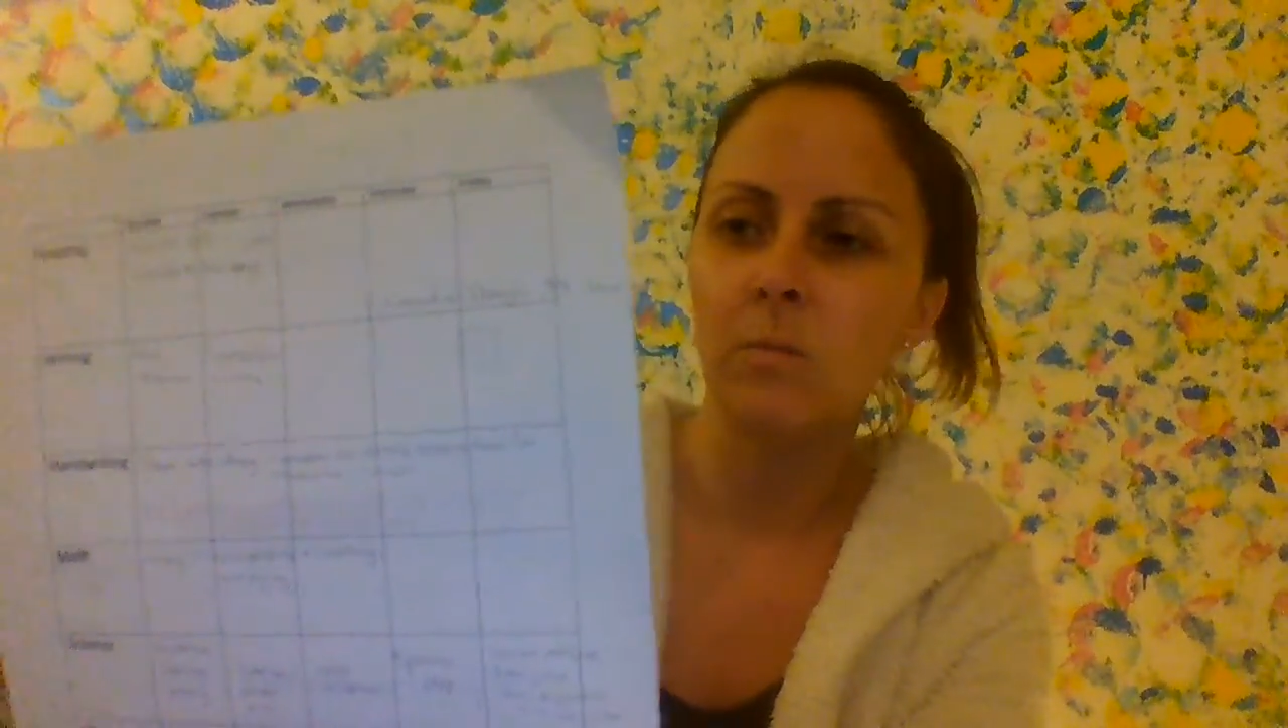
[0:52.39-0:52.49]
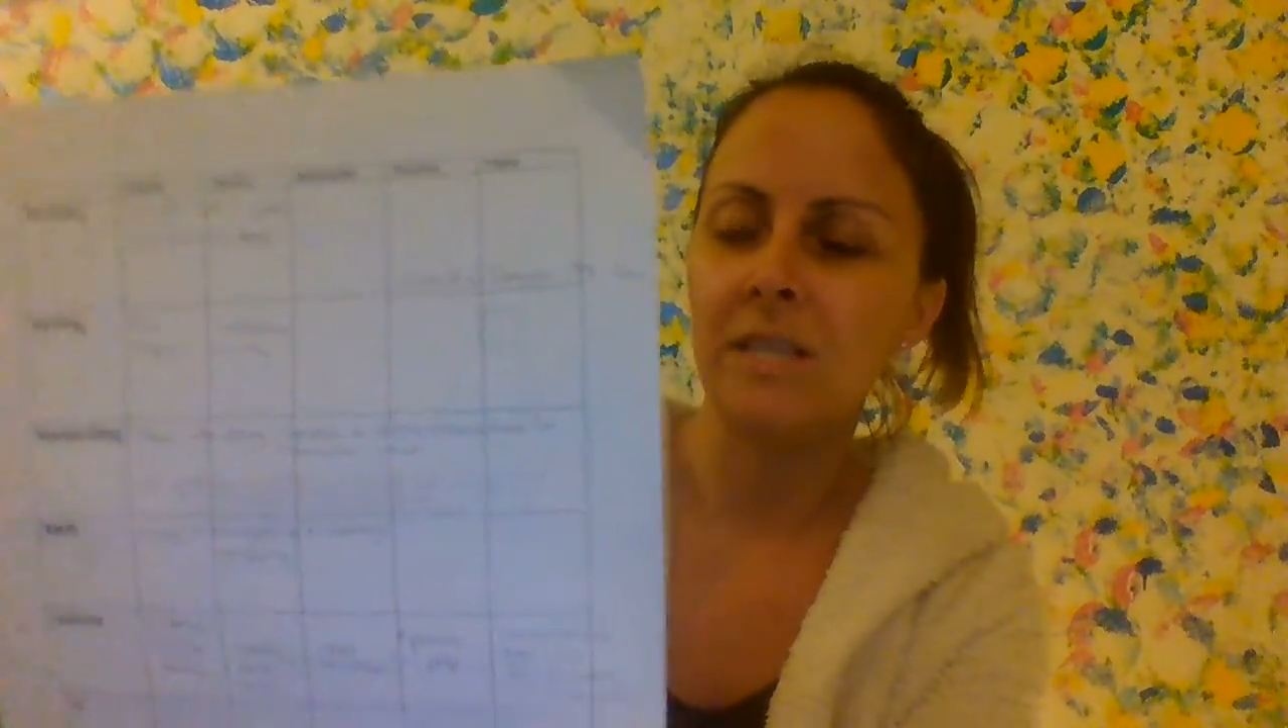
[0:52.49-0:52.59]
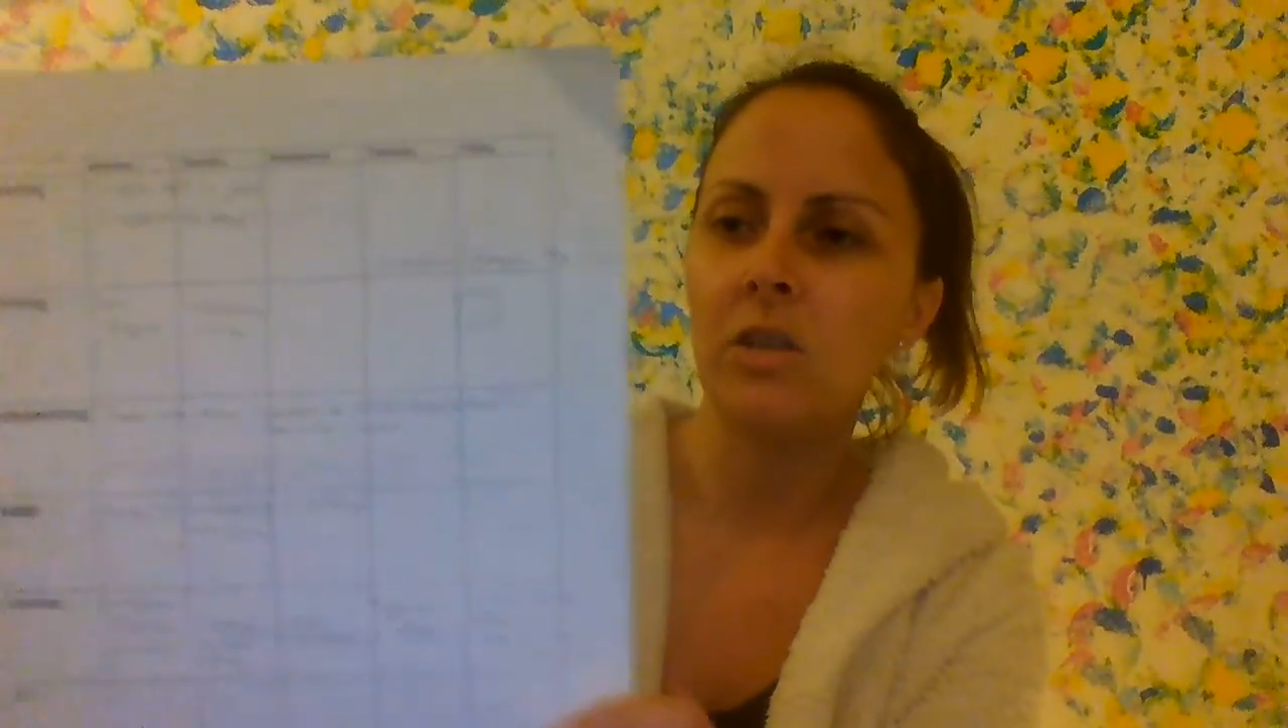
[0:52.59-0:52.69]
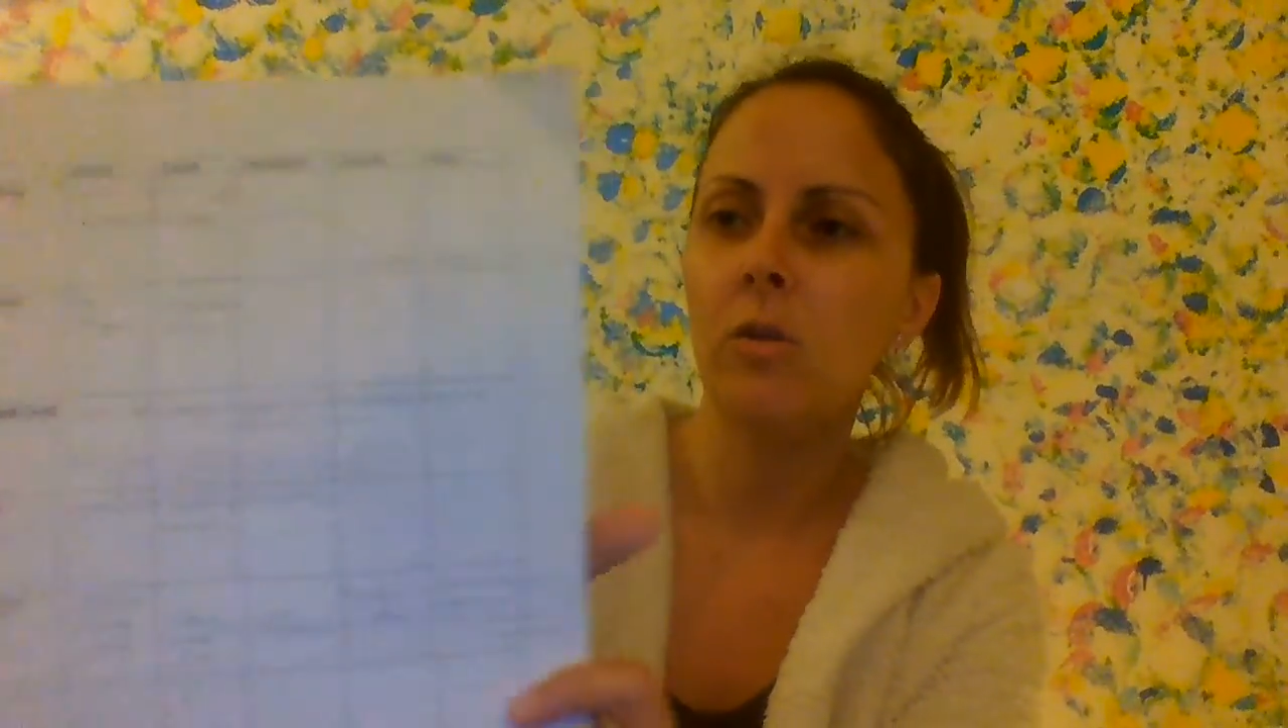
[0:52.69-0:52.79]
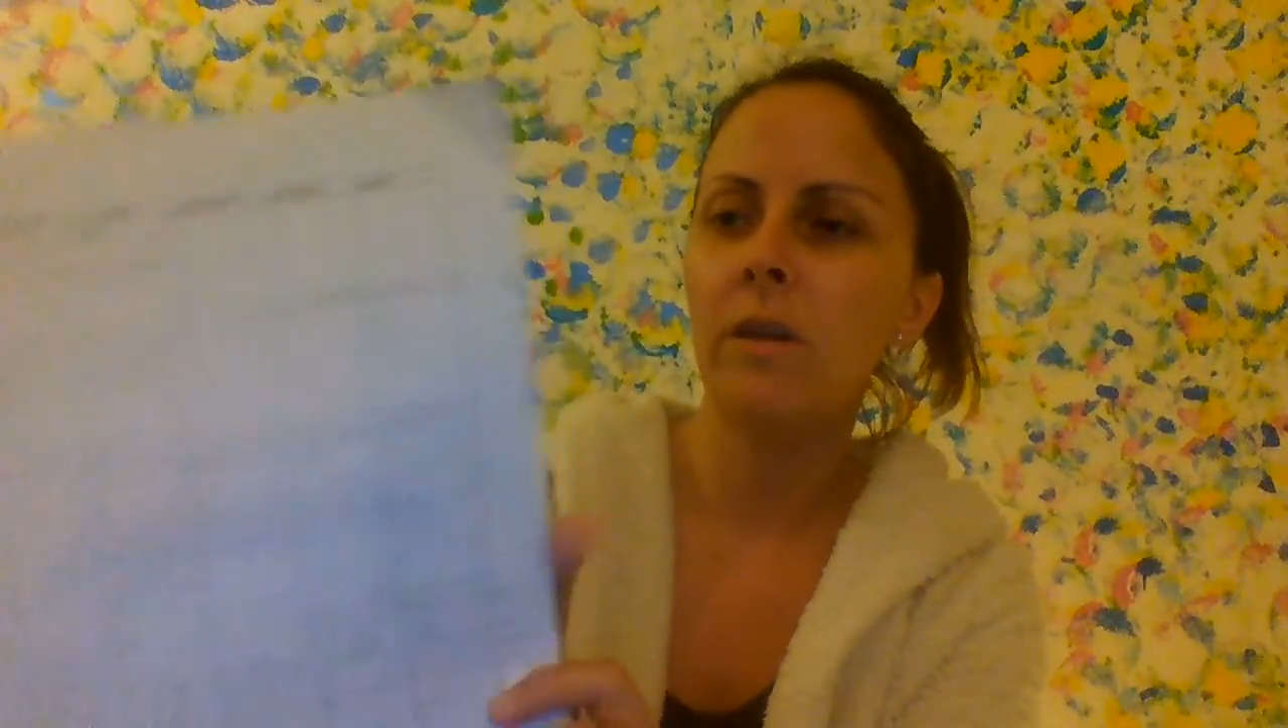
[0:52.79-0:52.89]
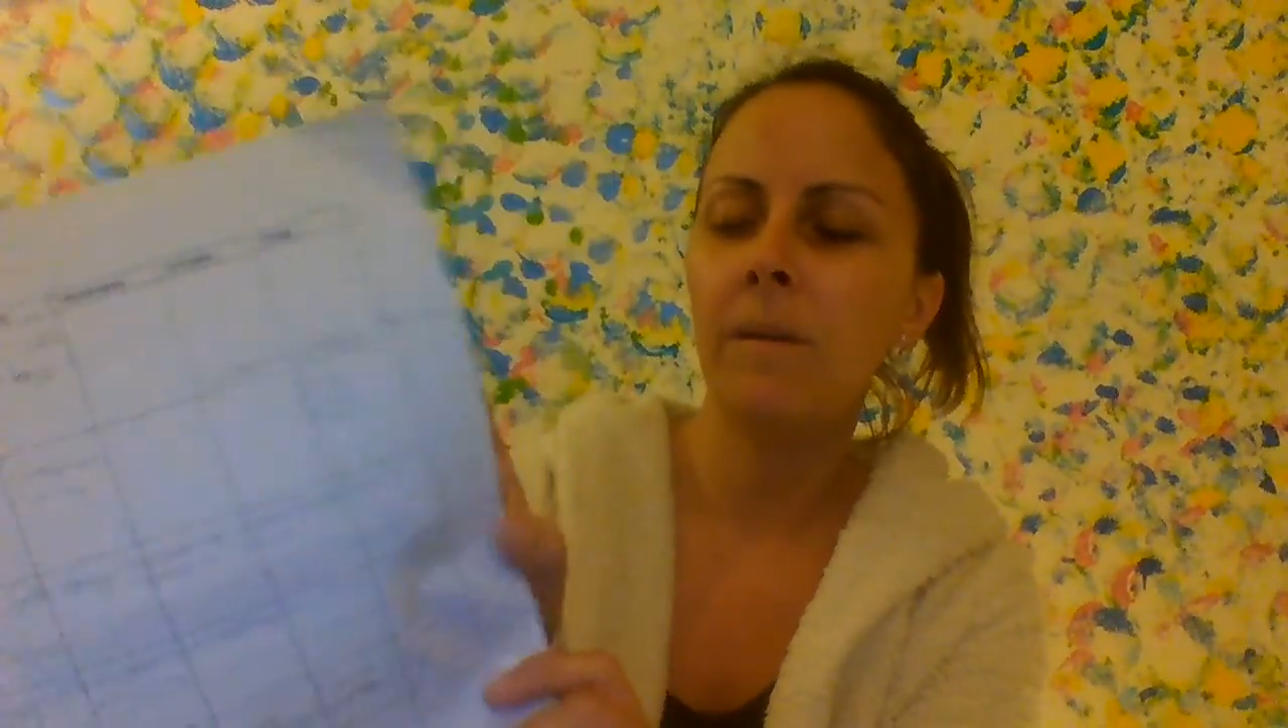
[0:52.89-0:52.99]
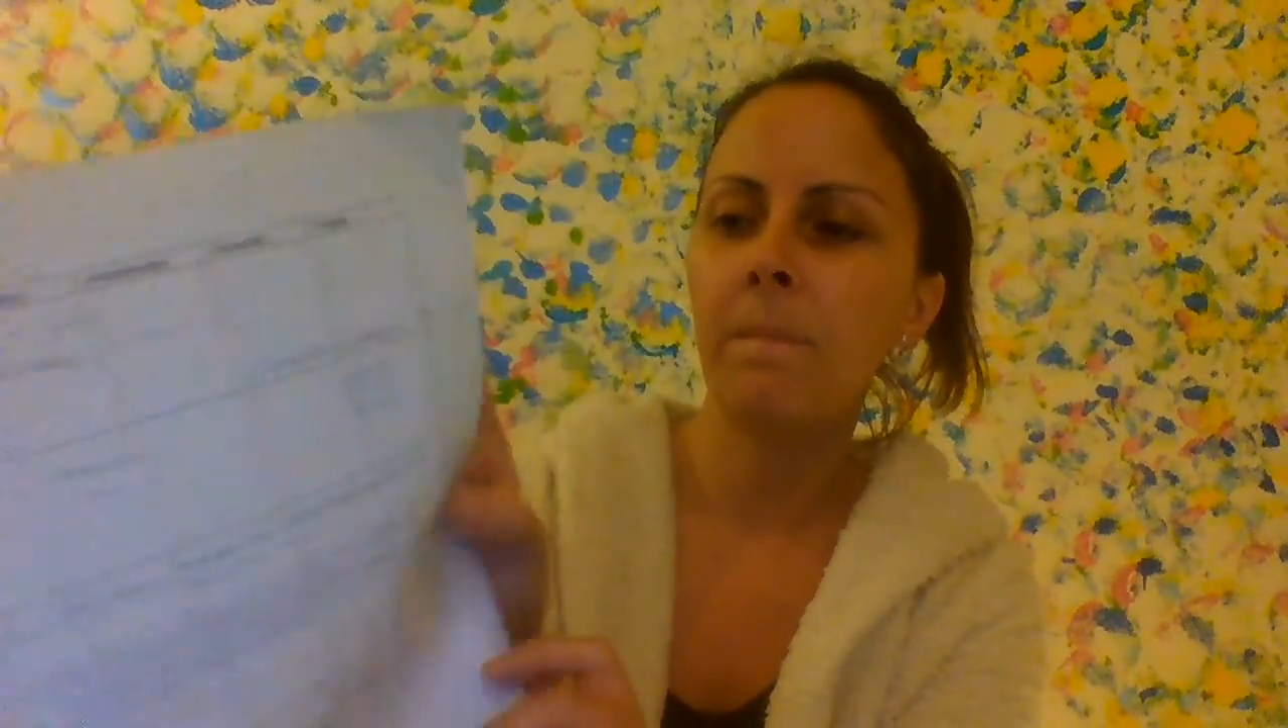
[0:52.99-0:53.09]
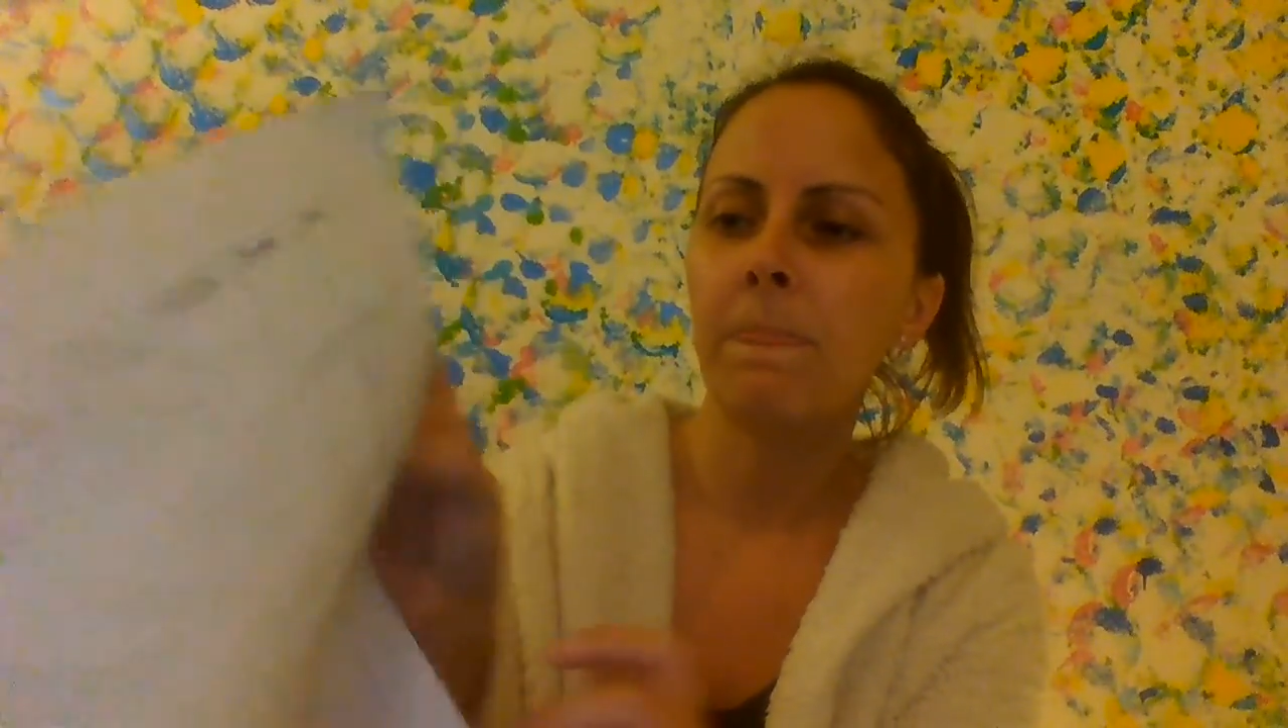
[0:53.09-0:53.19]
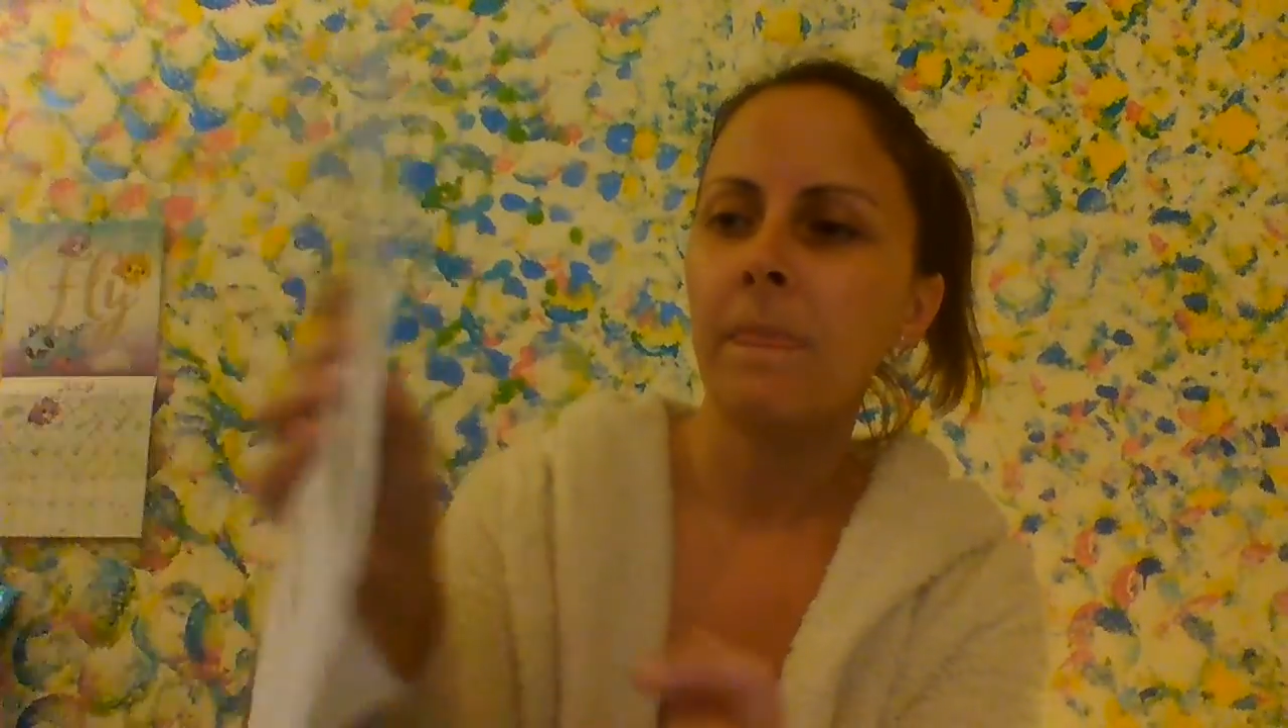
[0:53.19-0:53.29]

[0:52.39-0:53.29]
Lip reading: we do them.